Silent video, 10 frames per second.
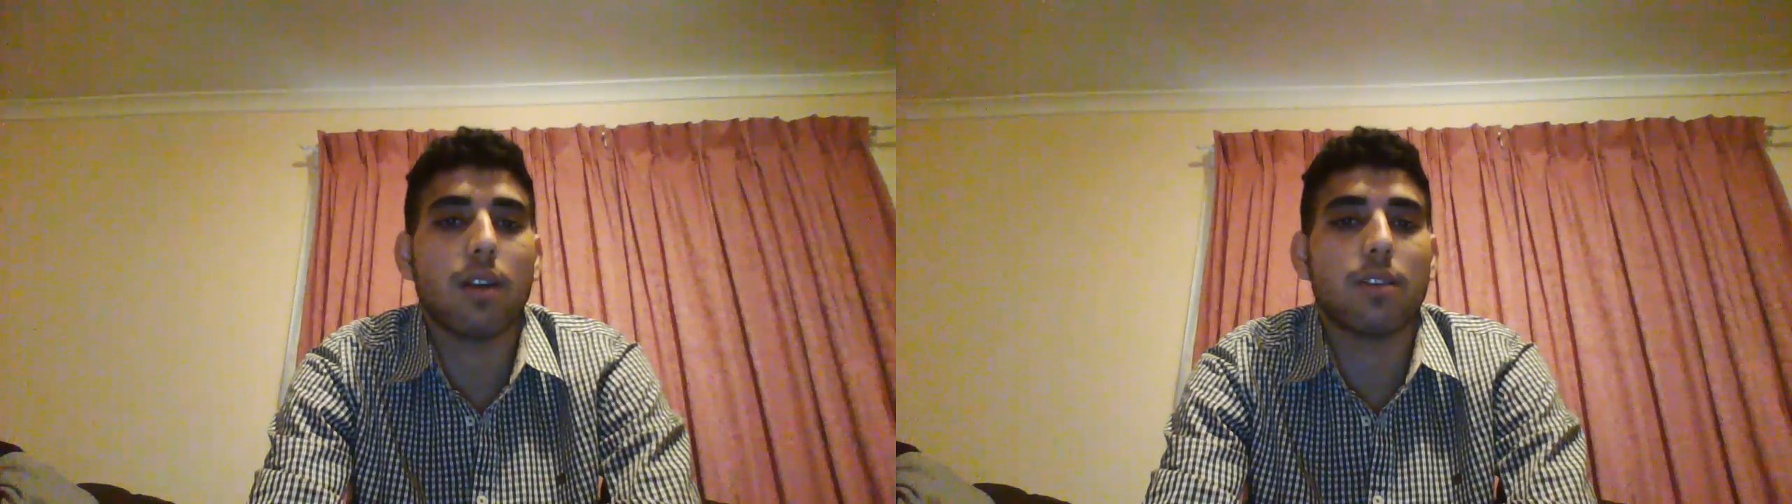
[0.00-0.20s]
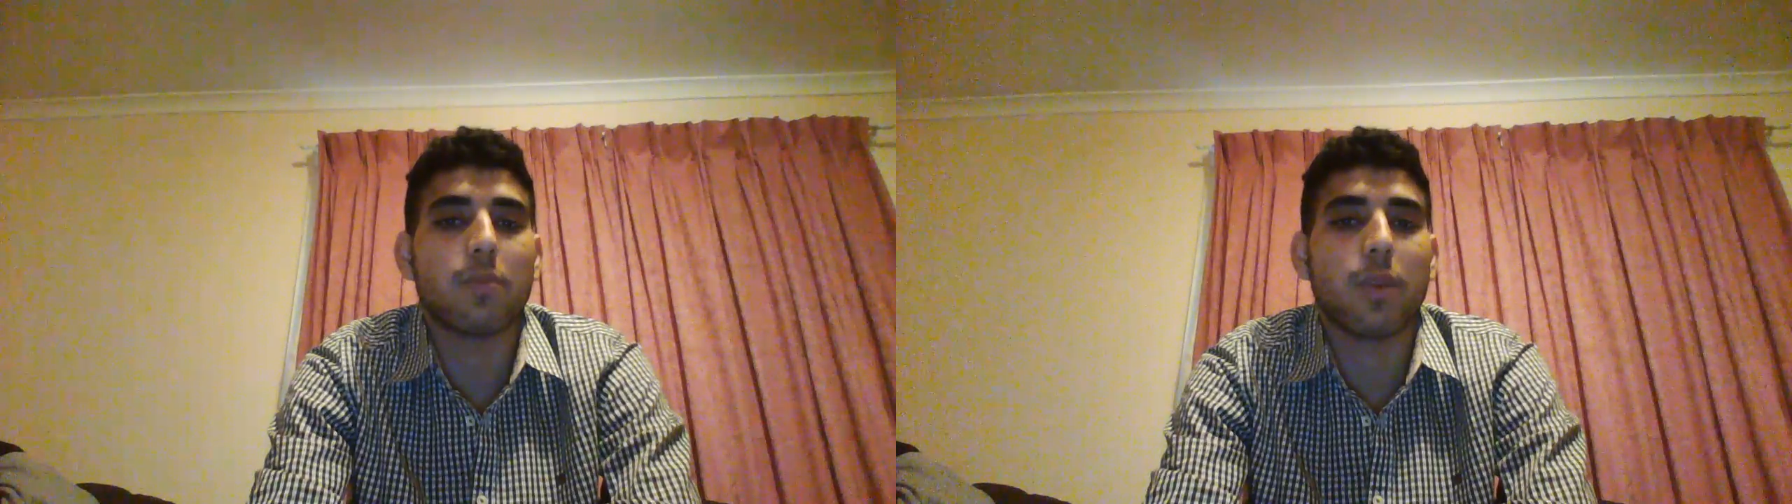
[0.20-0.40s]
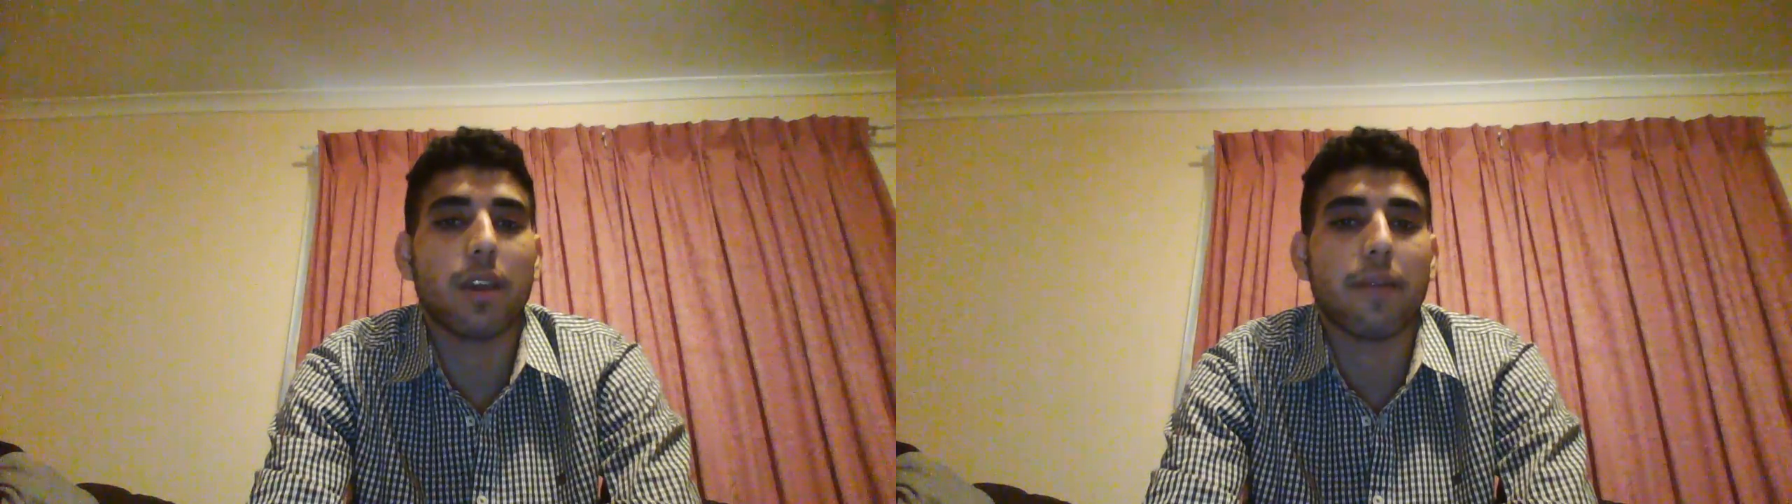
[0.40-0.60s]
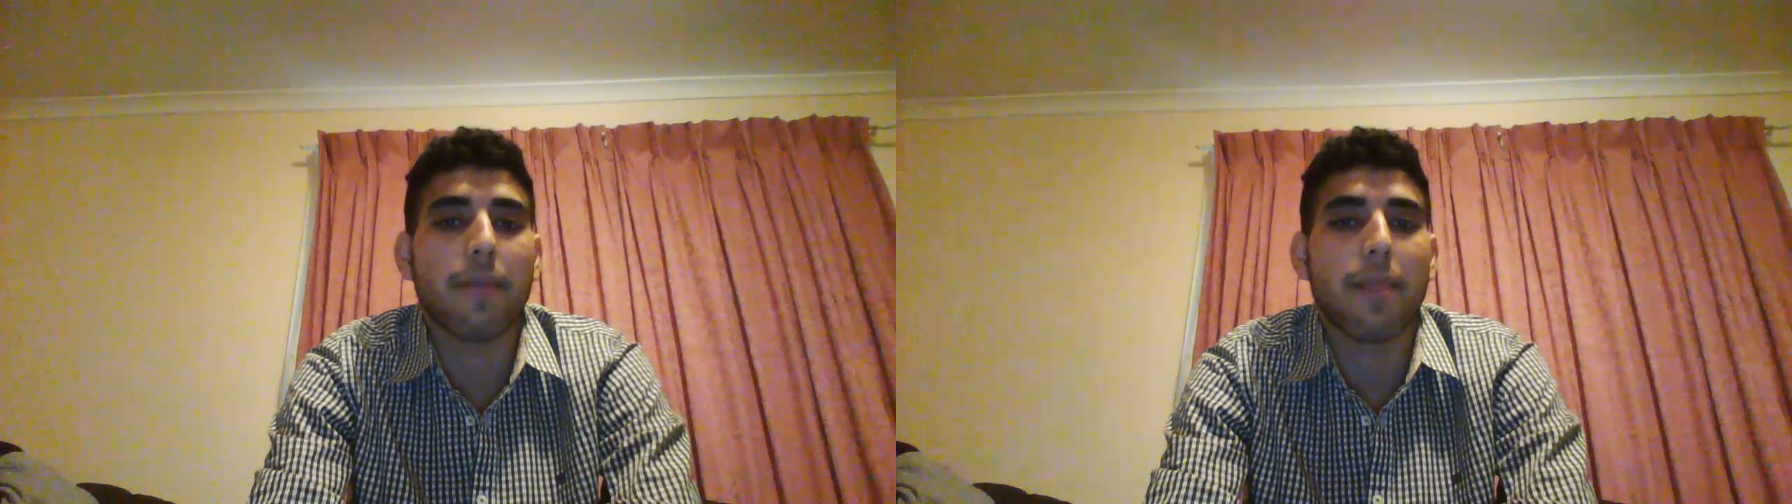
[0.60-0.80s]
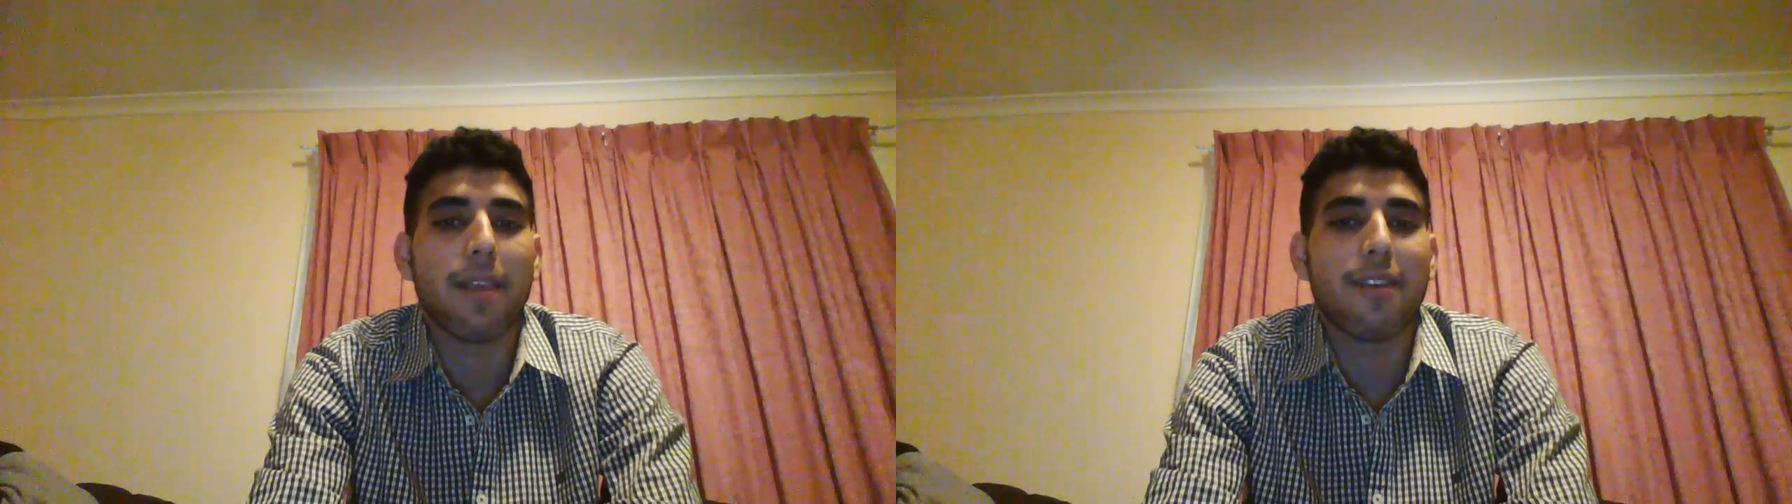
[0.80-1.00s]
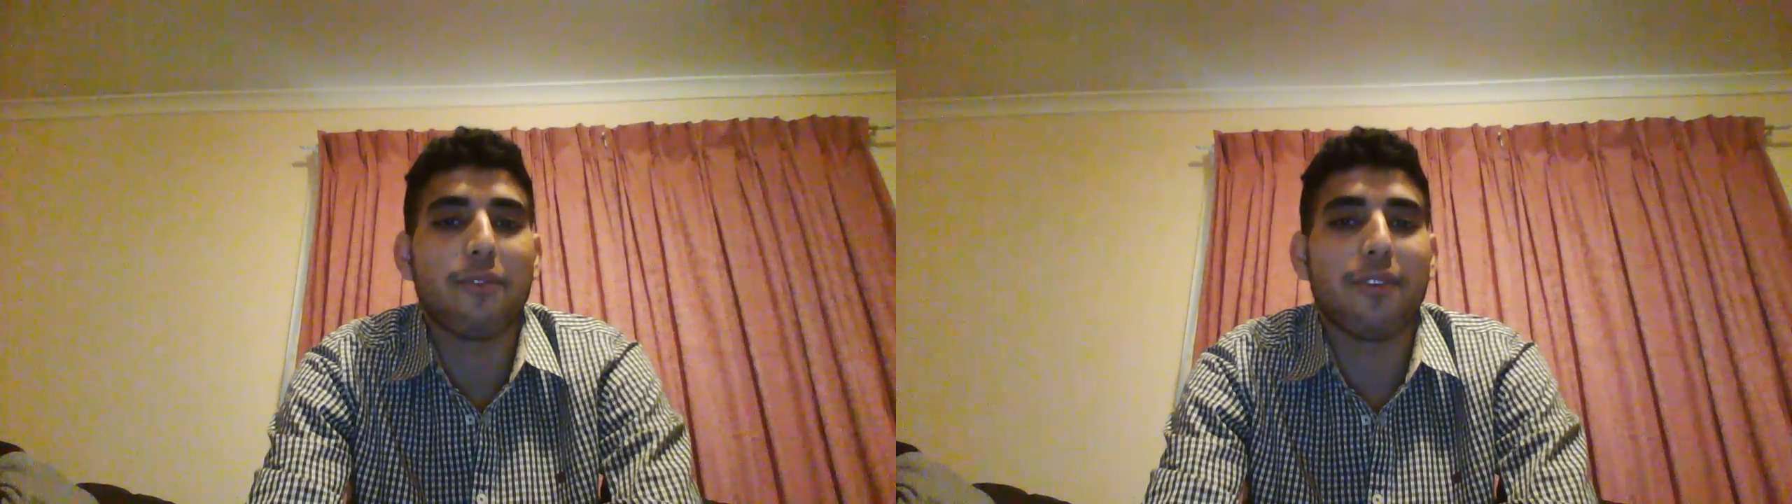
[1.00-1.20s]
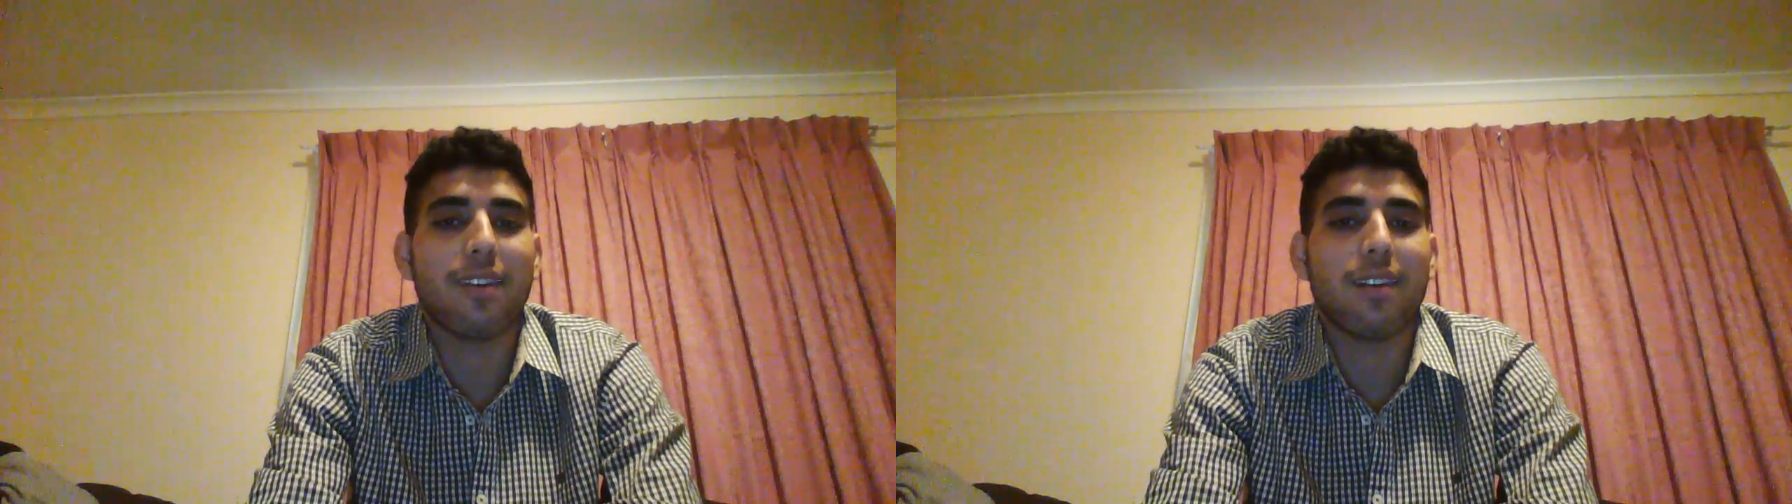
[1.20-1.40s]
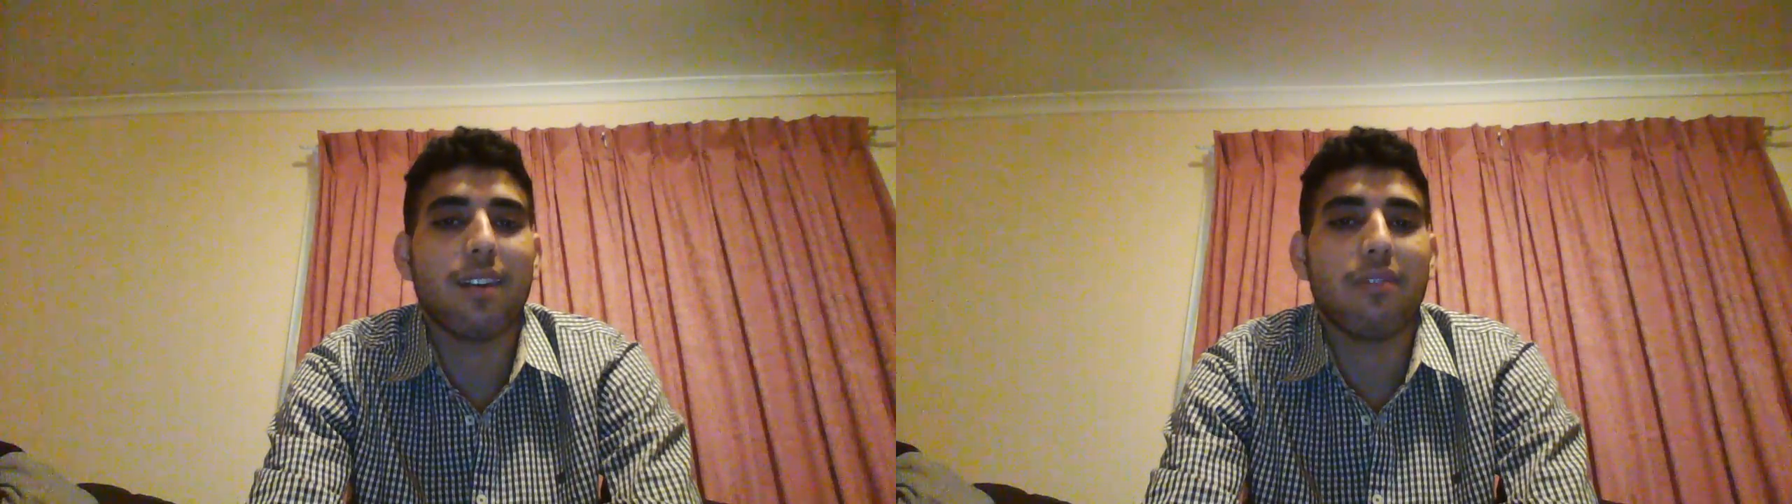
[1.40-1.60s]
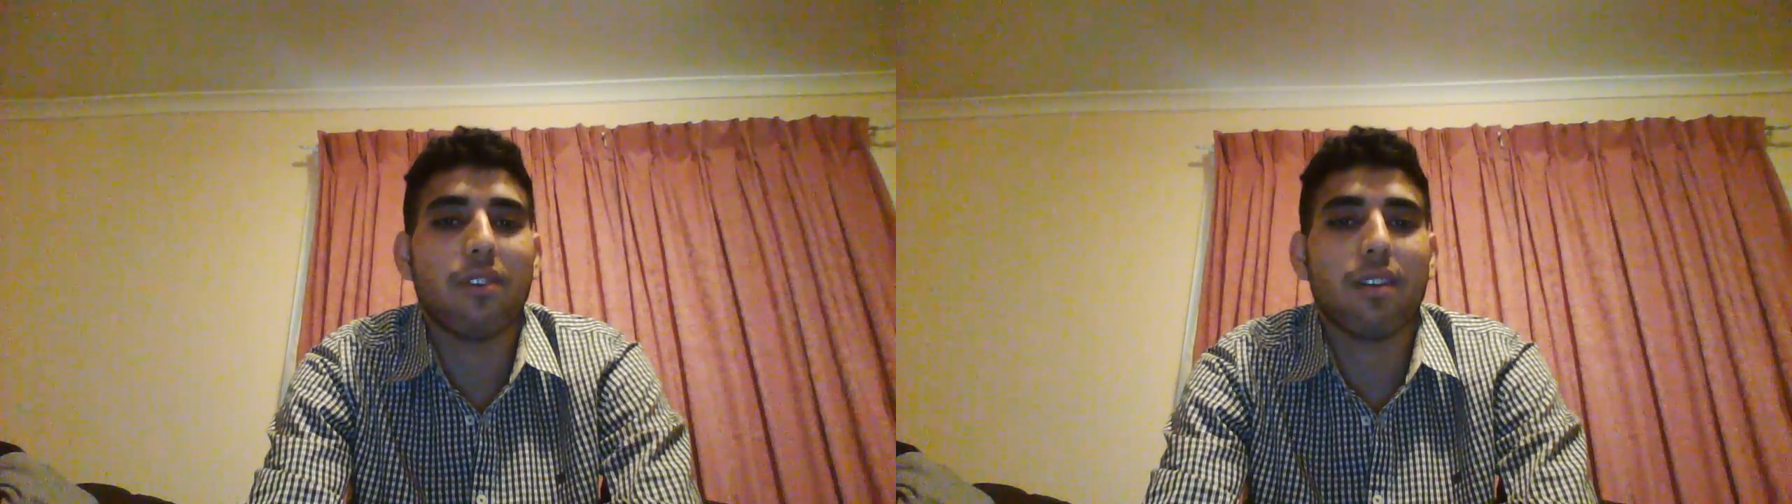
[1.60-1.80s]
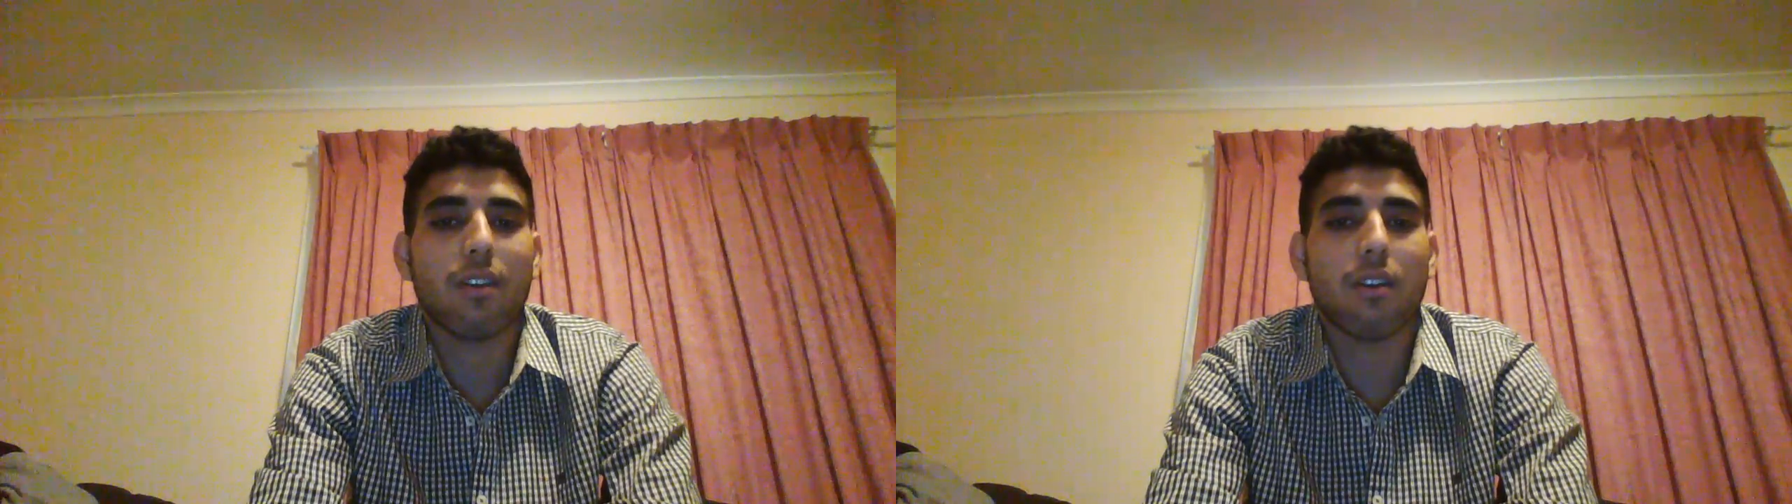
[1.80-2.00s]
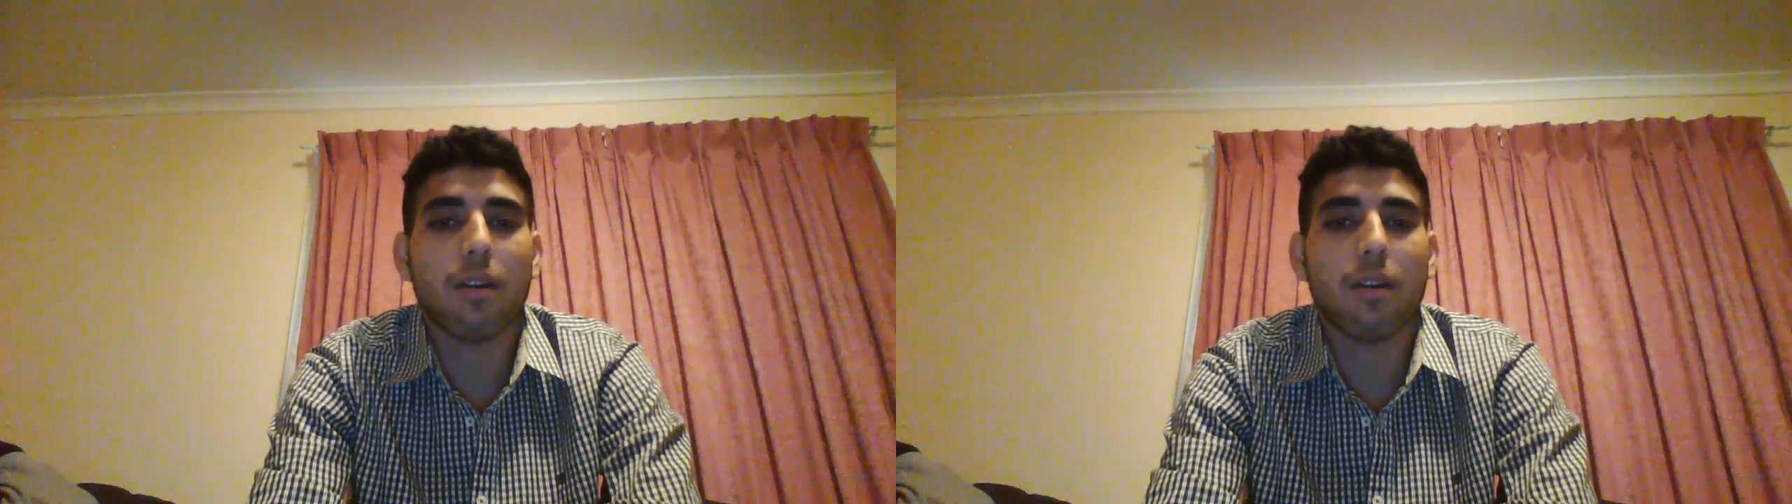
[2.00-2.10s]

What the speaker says: display. If we talk